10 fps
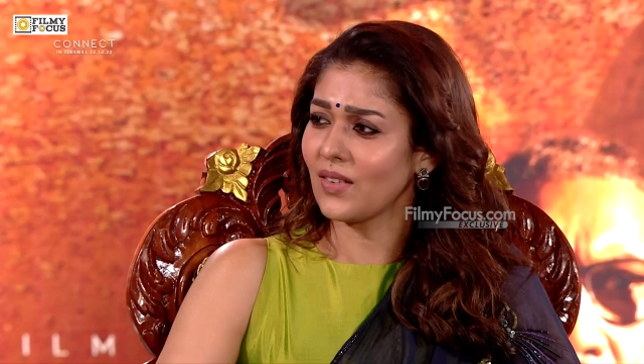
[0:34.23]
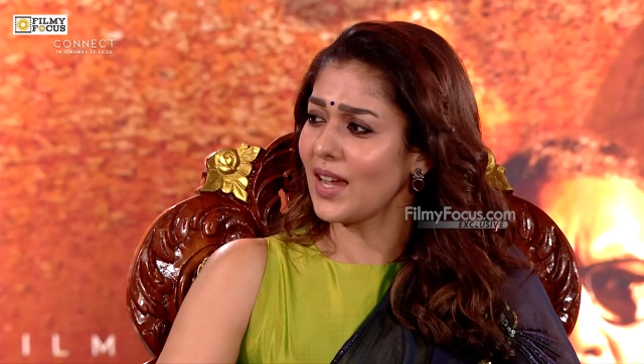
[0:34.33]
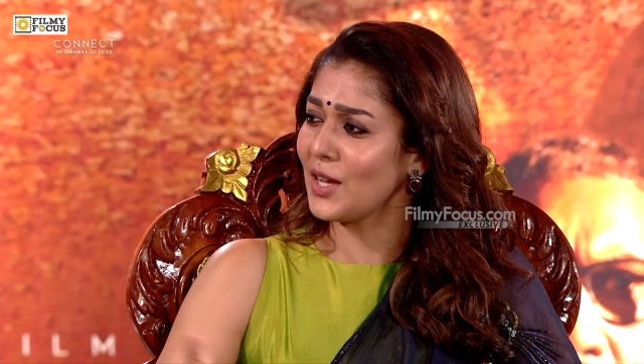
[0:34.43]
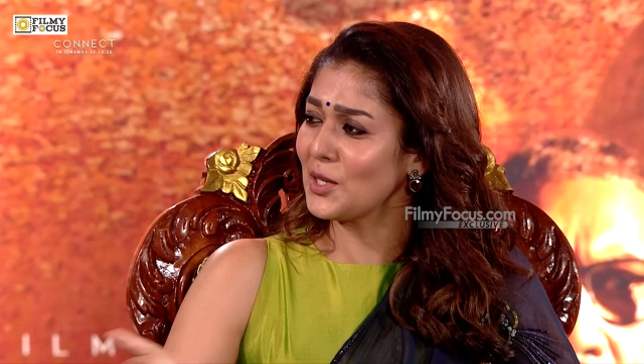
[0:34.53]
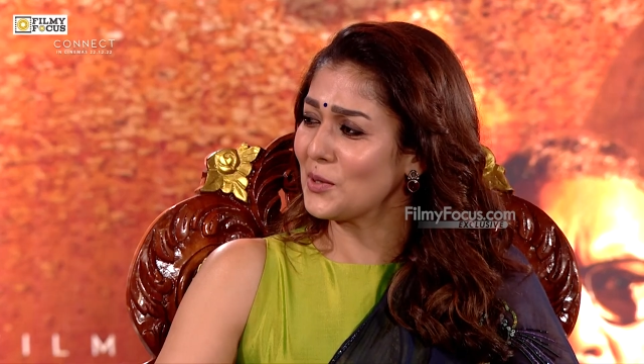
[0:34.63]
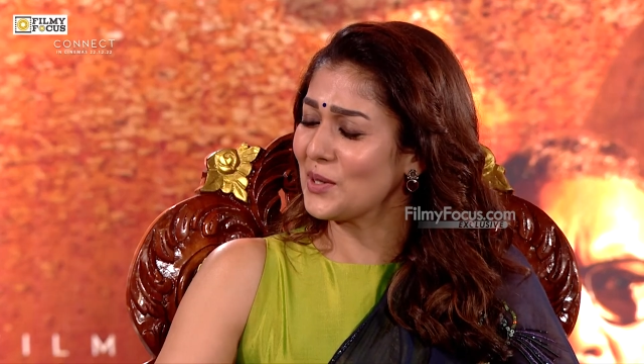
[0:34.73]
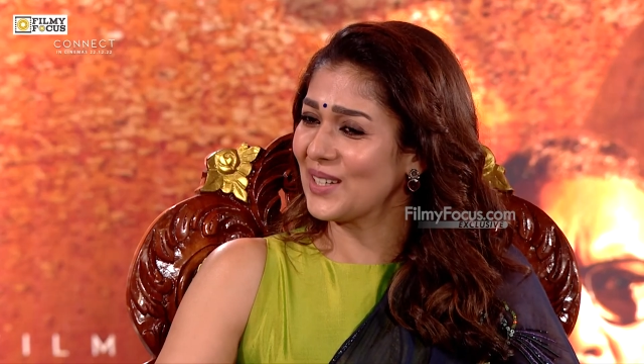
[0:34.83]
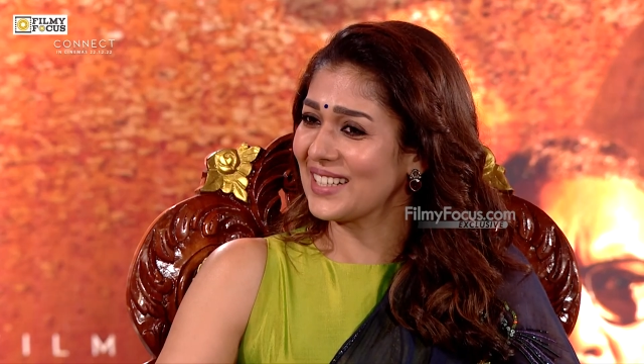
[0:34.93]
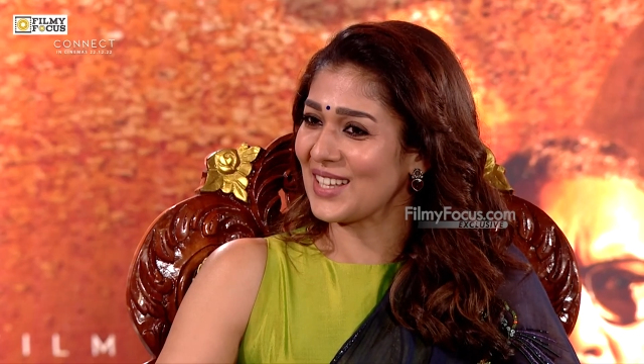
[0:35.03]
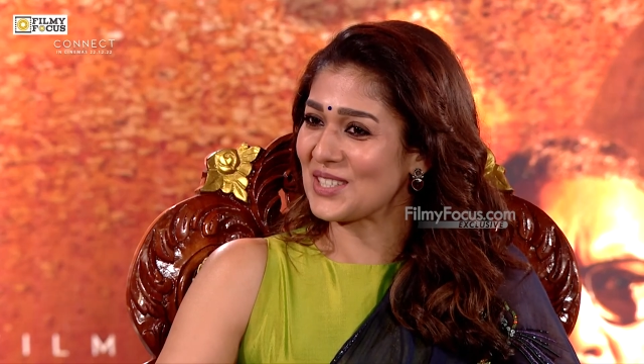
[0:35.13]
Why are you
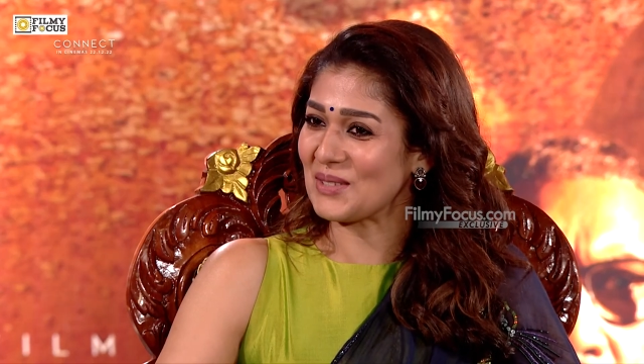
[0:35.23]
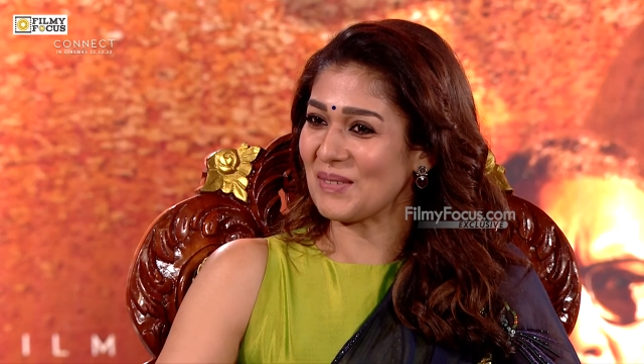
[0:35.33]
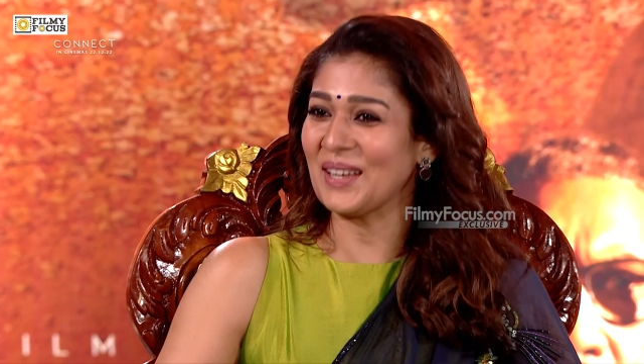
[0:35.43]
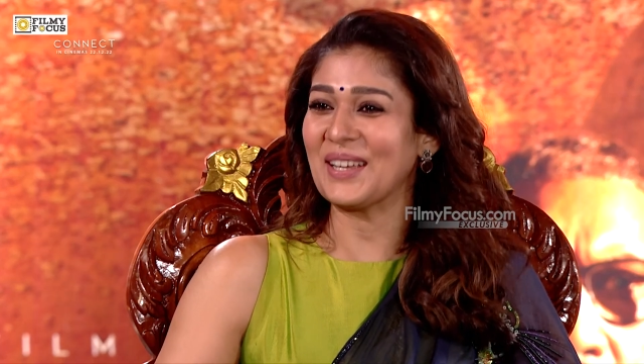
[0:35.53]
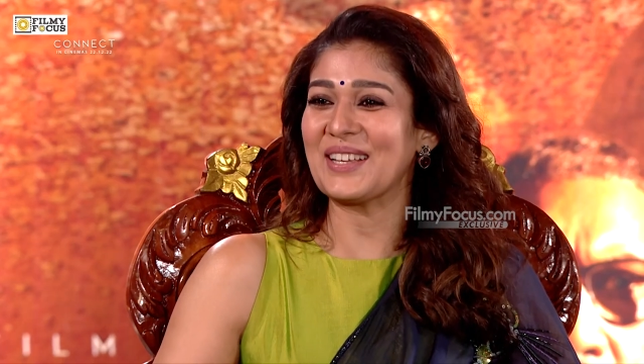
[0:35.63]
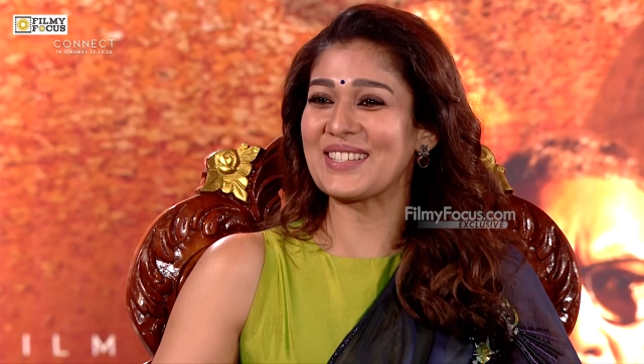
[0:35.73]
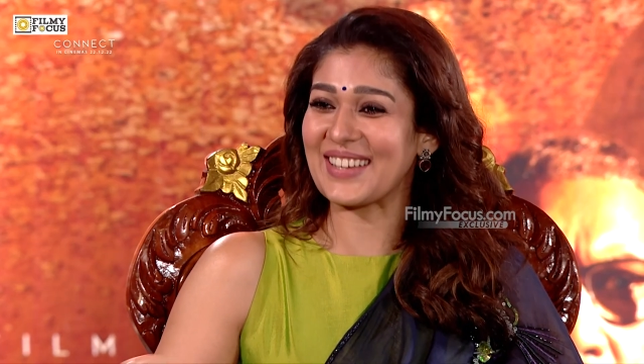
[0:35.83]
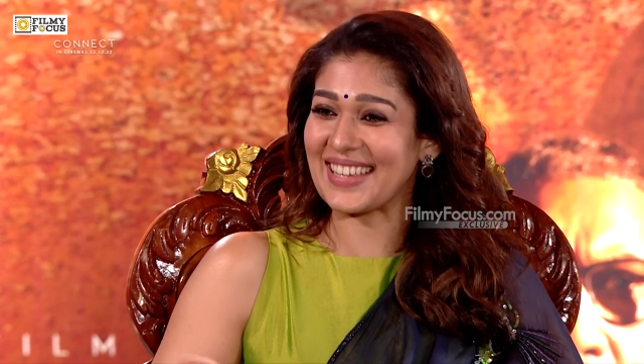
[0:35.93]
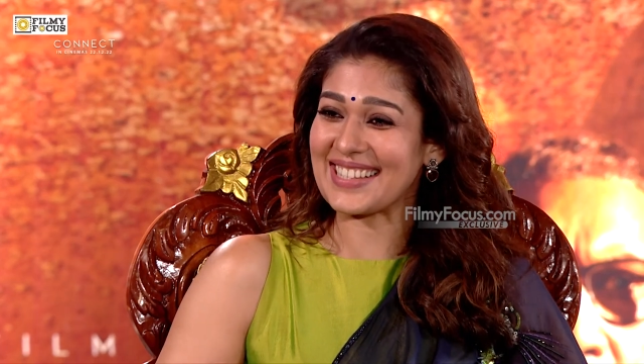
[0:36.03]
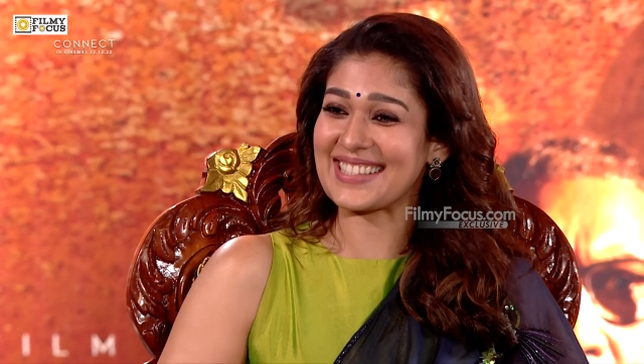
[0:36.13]
doing touch-up? So he's